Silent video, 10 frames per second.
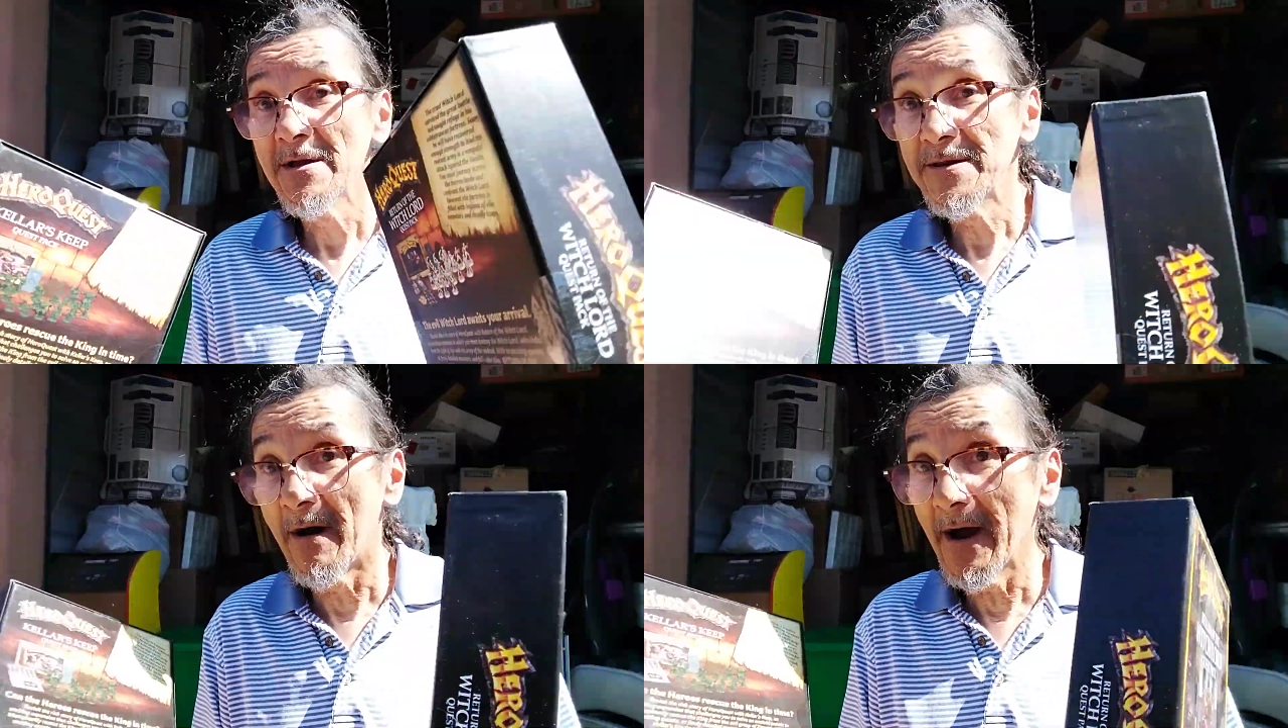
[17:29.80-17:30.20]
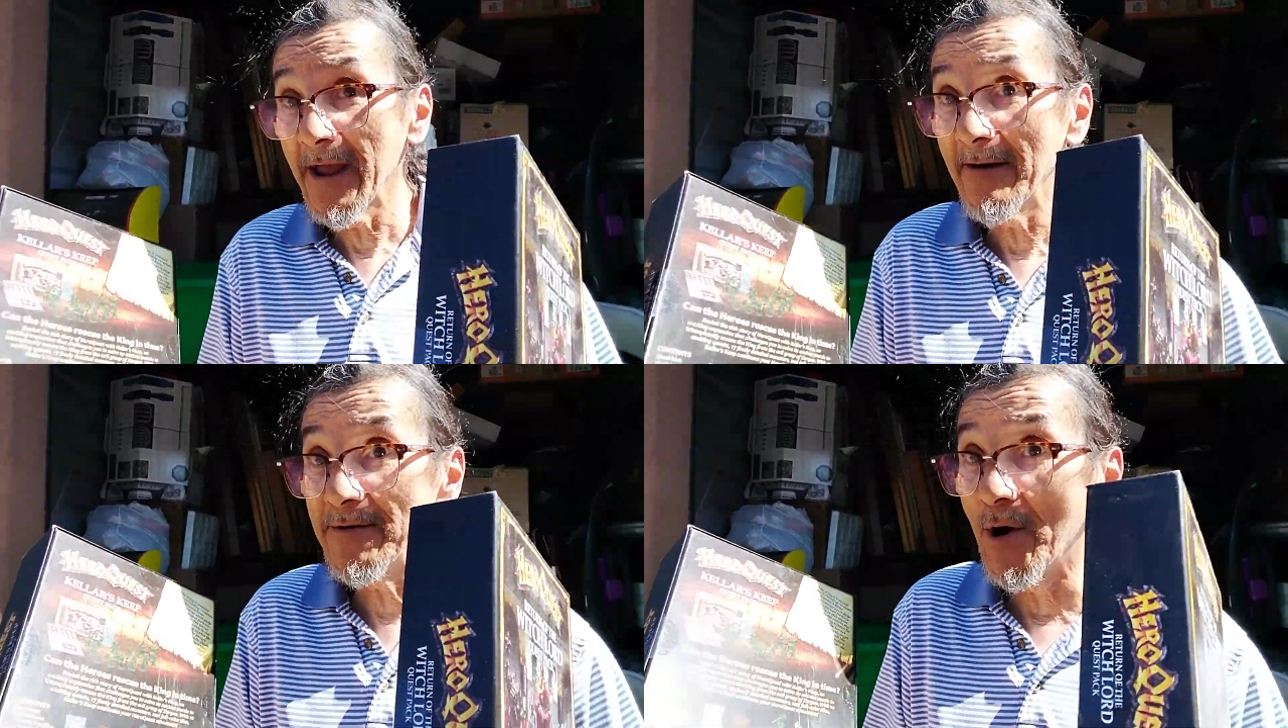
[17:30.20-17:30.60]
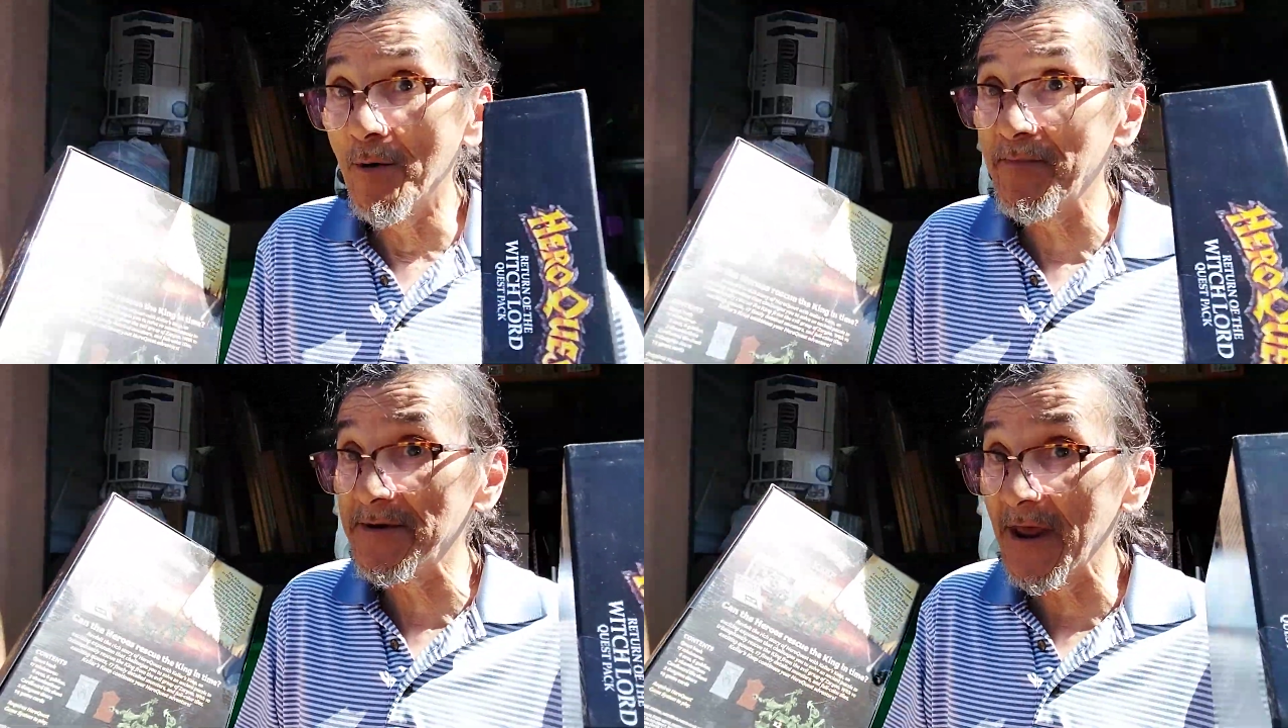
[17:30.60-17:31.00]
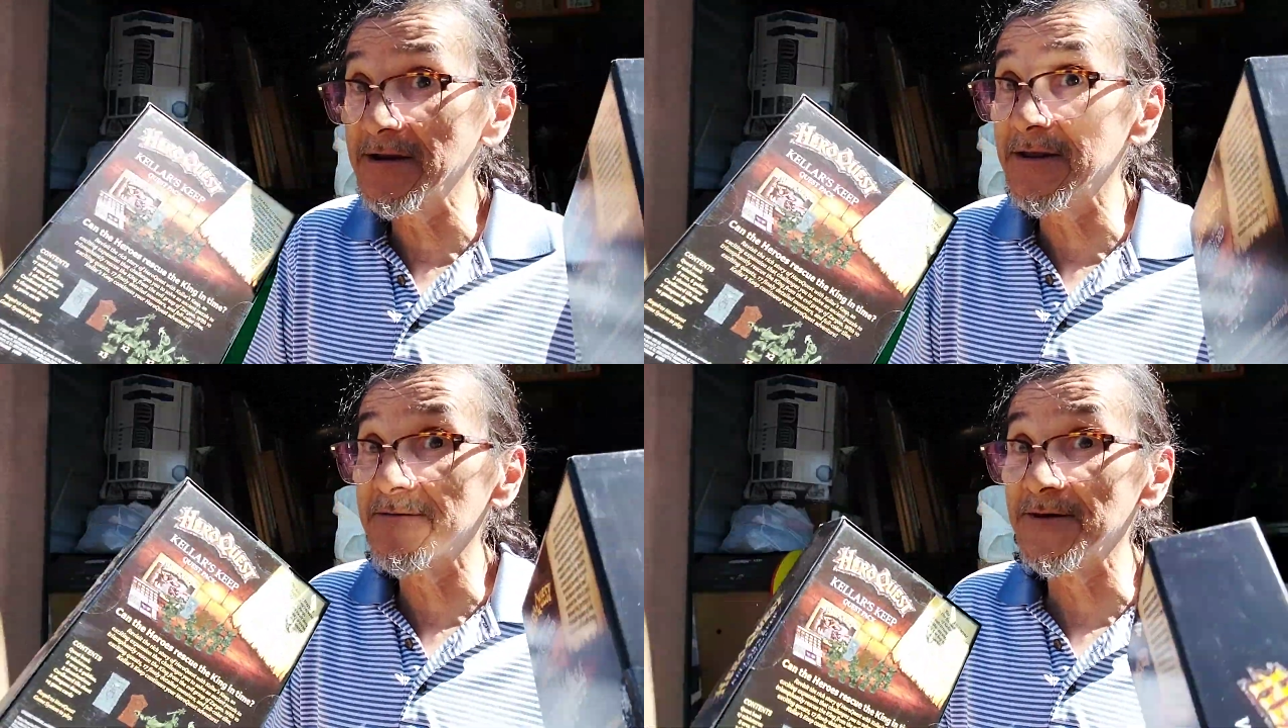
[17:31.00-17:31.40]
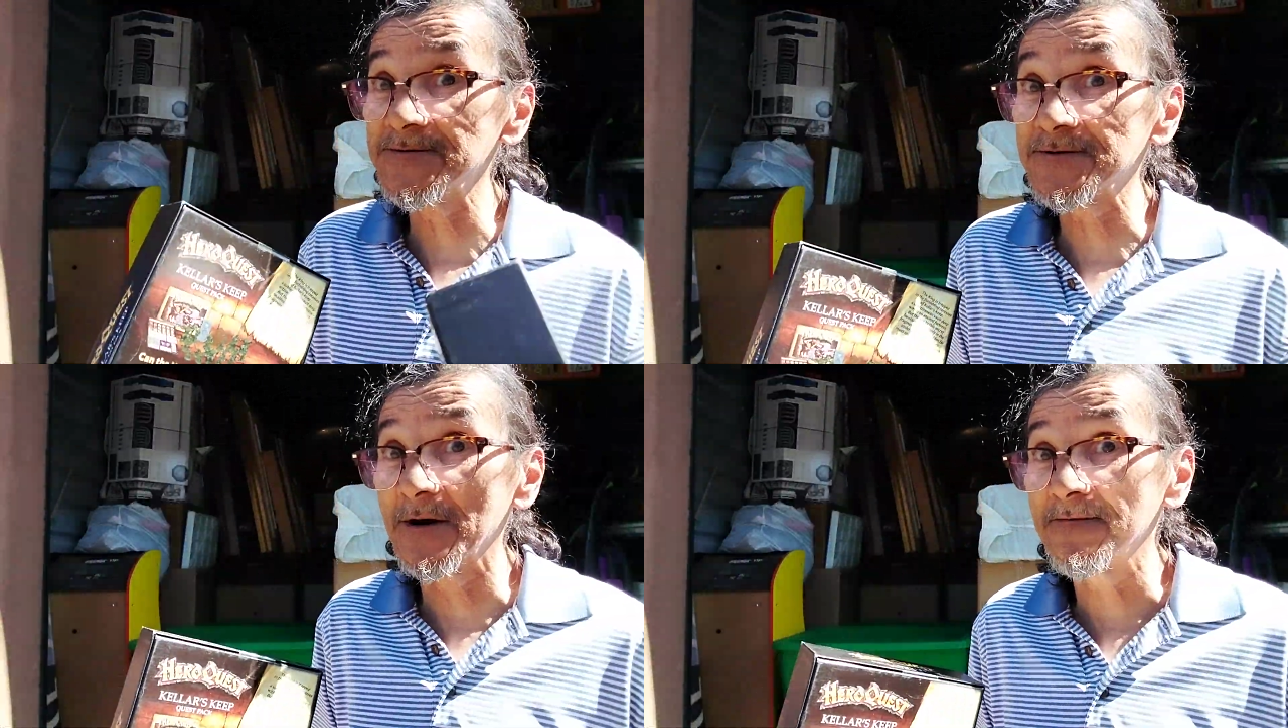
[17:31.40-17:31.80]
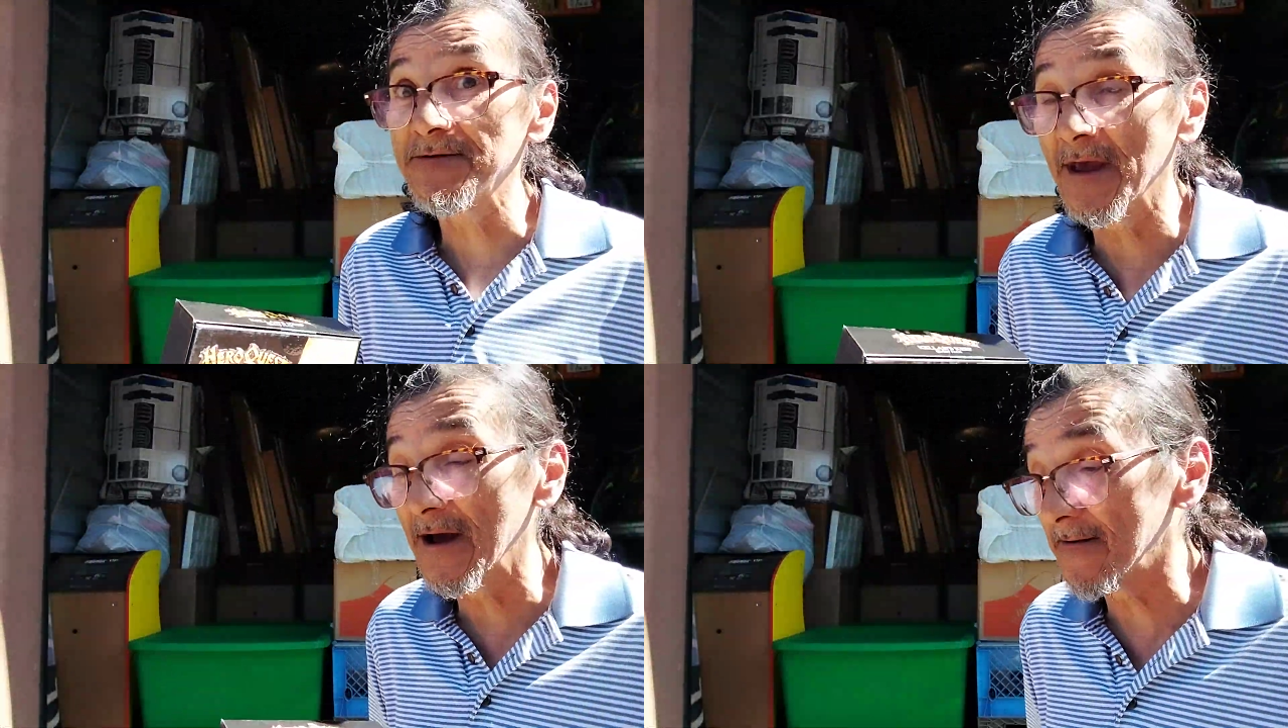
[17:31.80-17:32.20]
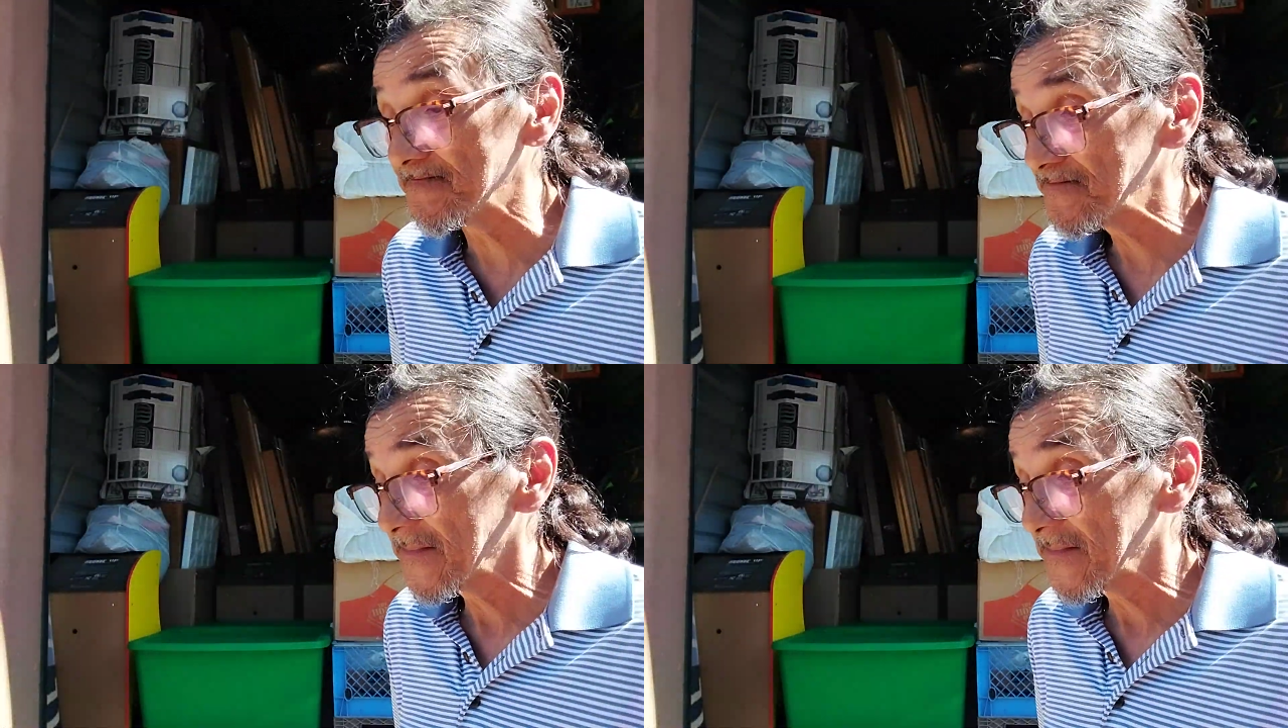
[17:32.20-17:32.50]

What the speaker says: Now I haven't opened any of this stuff yet,